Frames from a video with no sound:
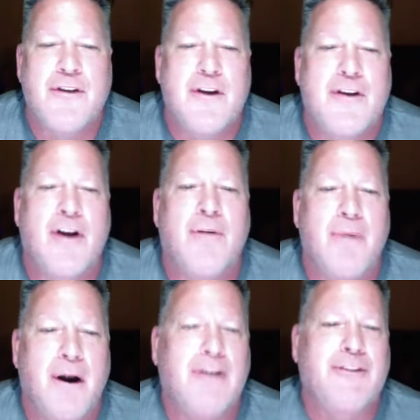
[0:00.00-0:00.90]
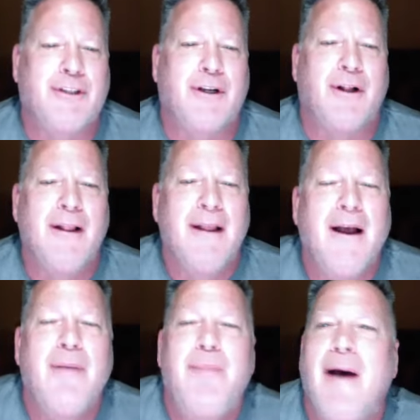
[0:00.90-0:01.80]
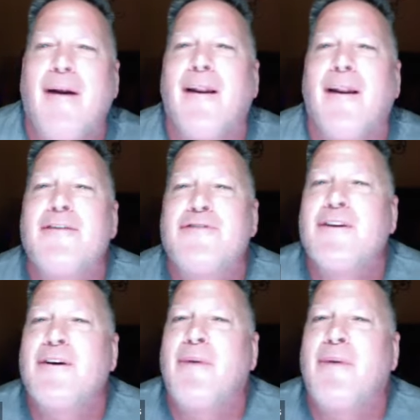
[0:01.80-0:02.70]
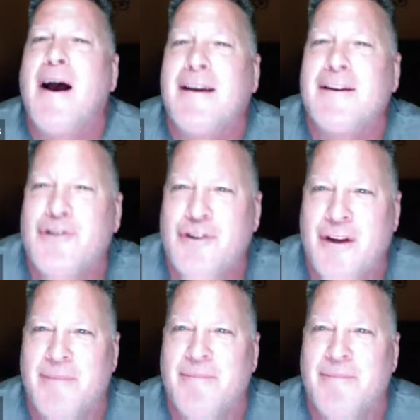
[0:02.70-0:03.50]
commercial about launching a rocket ship.